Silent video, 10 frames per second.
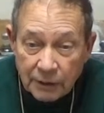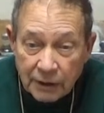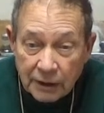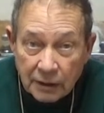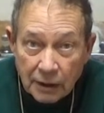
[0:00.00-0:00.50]

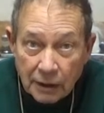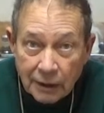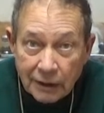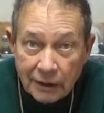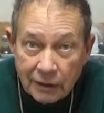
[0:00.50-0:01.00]

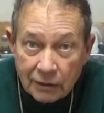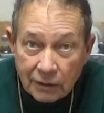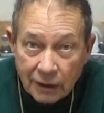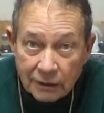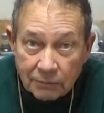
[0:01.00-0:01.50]
particularly near
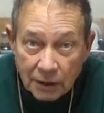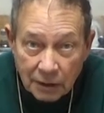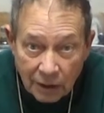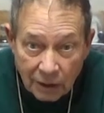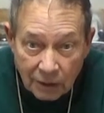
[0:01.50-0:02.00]
Lake
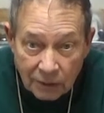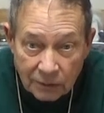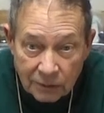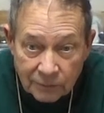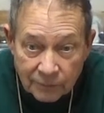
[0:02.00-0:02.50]

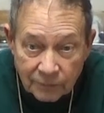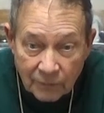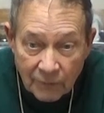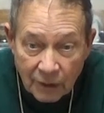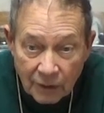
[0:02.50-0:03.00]
Baikal,
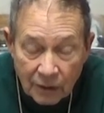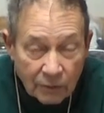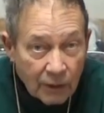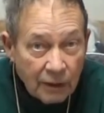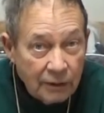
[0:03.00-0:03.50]

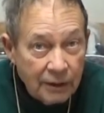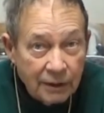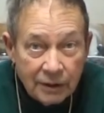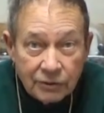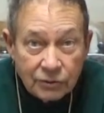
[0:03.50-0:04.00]
where it
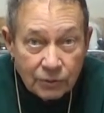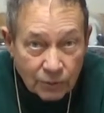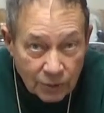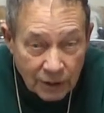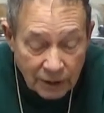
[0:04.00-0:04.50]
is
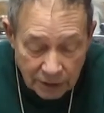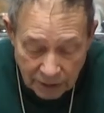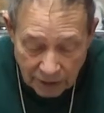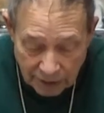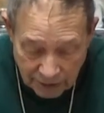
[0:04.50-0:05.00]
green in